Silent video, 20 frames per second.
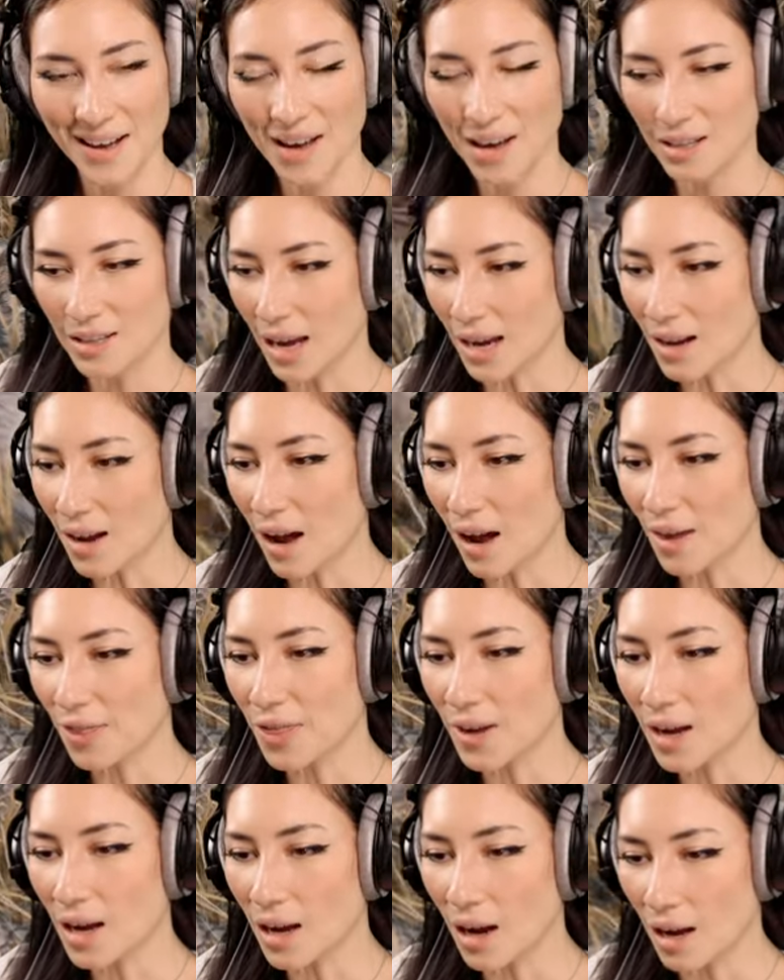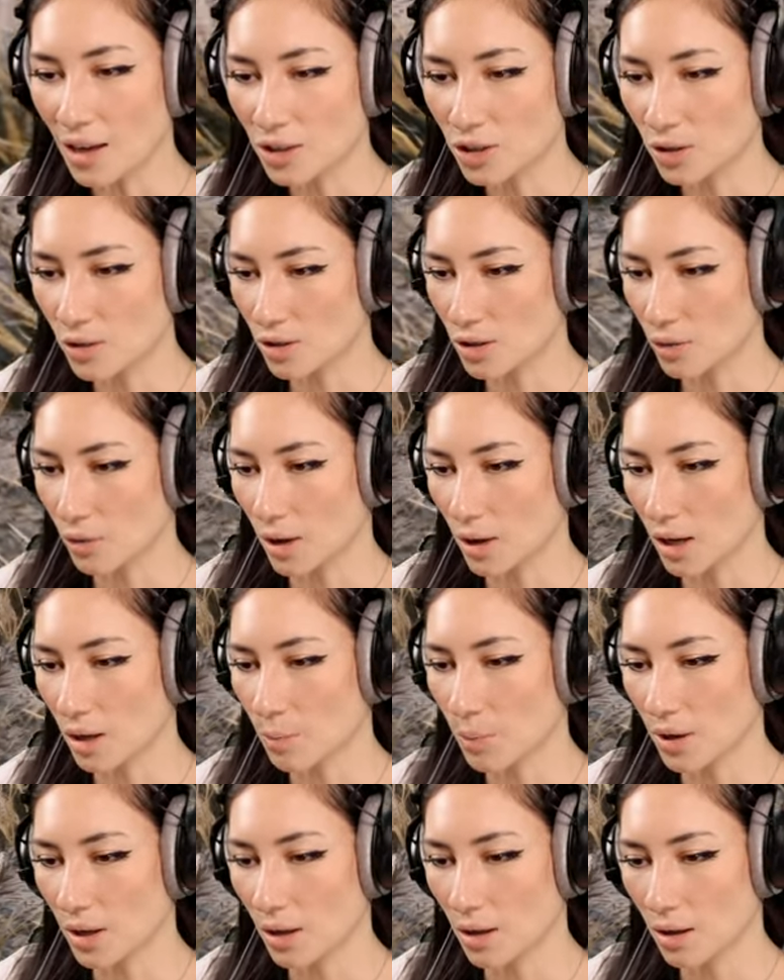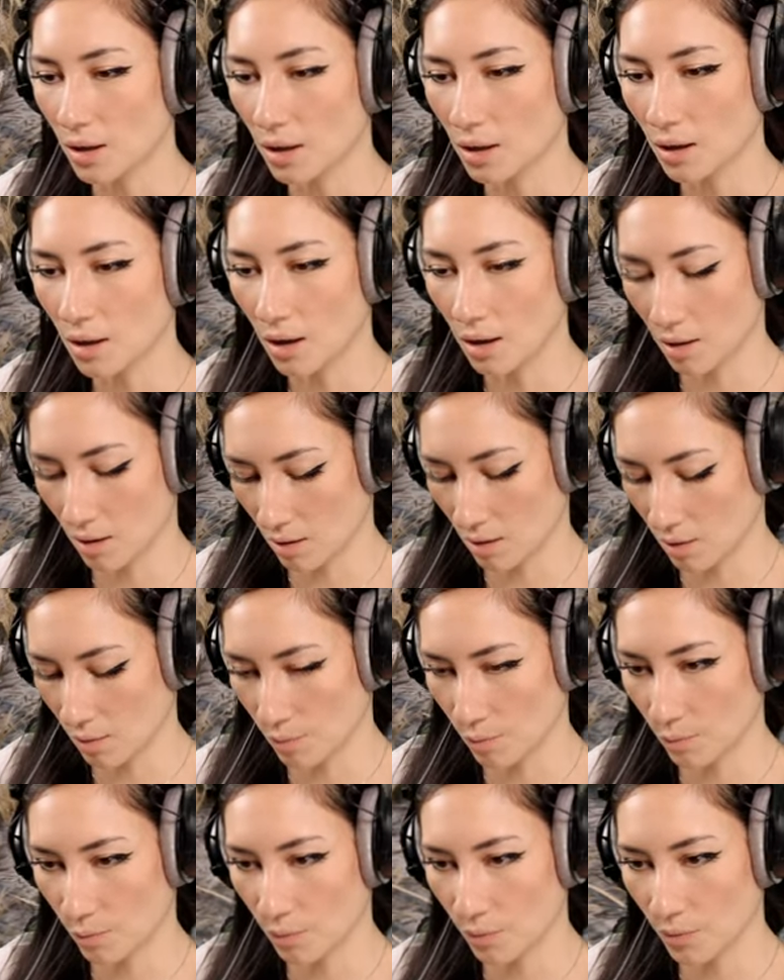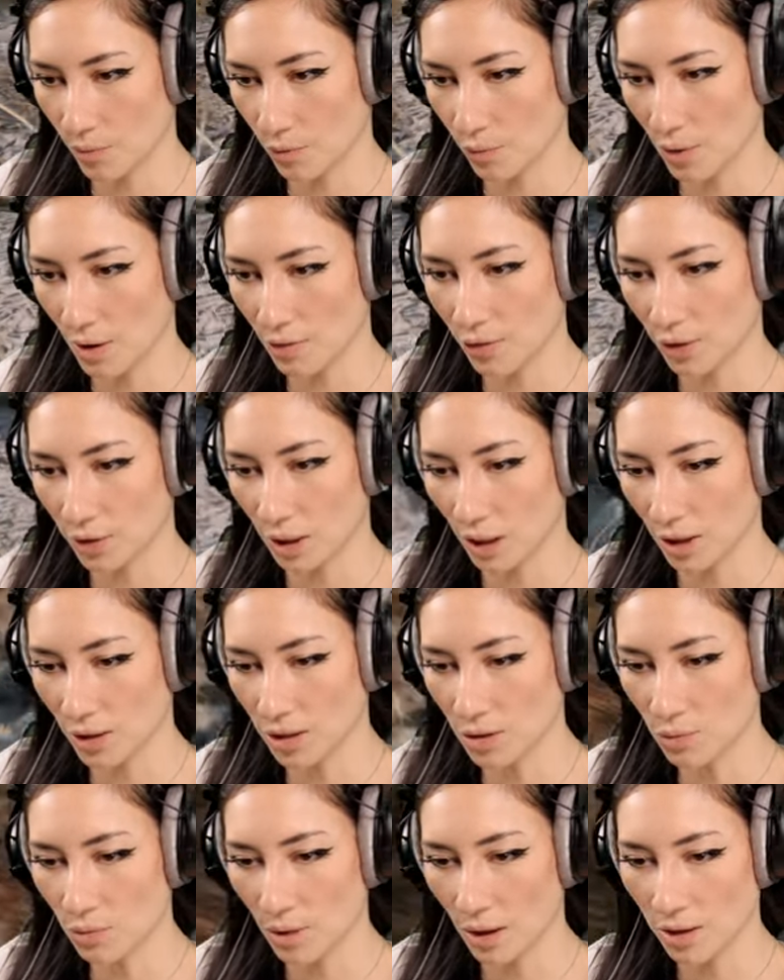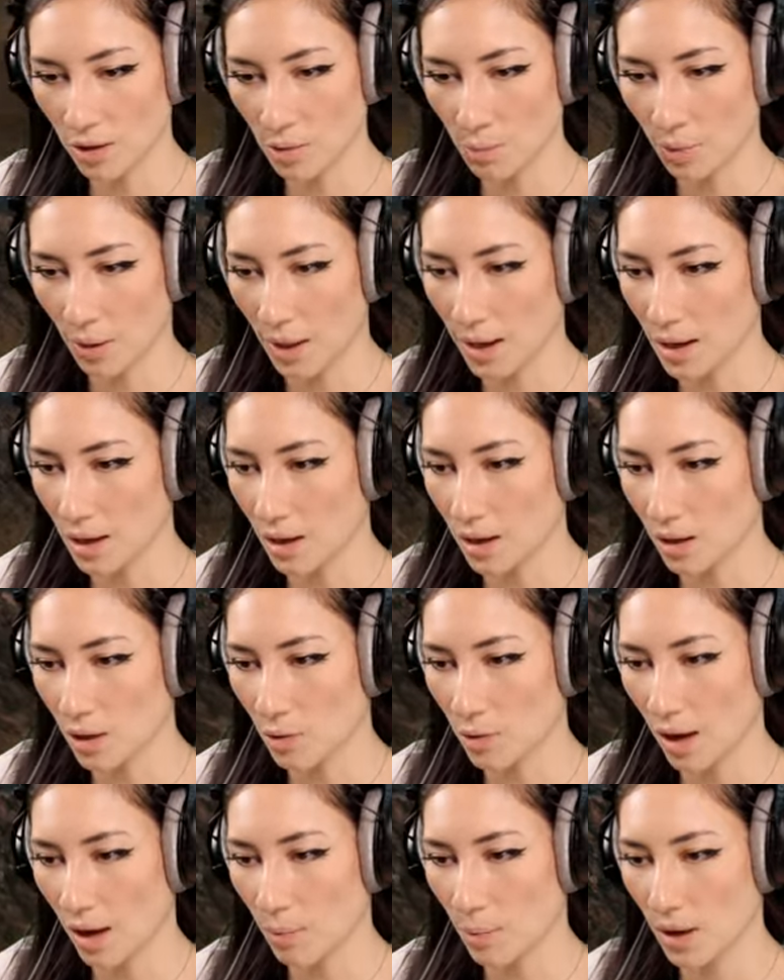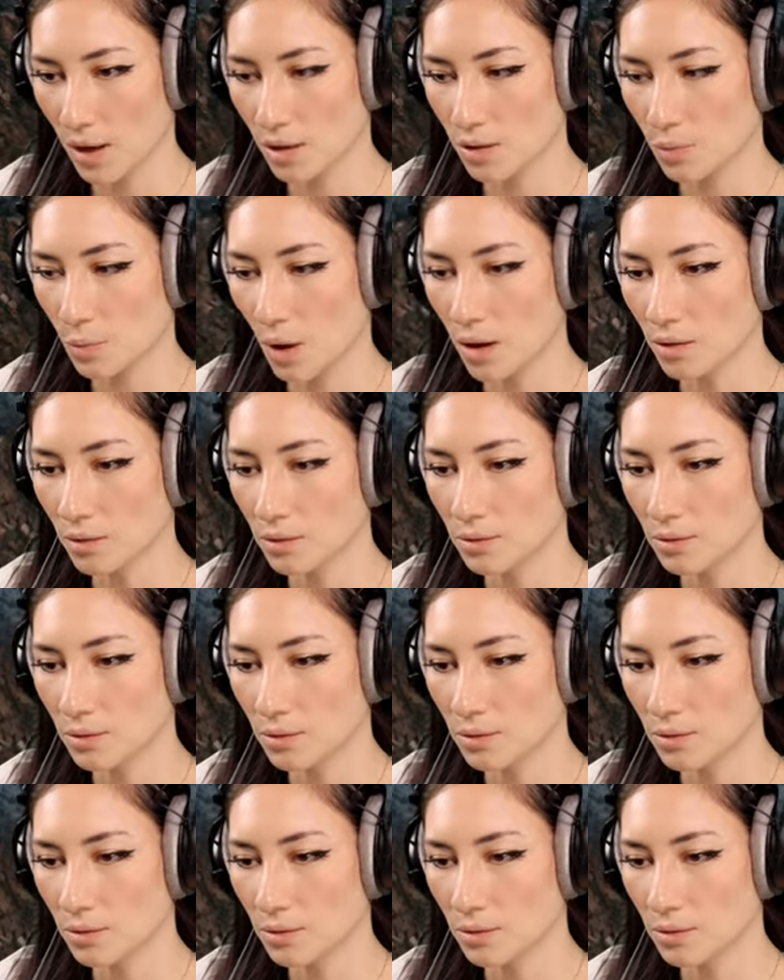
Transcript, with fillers: I, I think I asked you this already, but um, Renfield, are you are you playing? Are you gaming as well?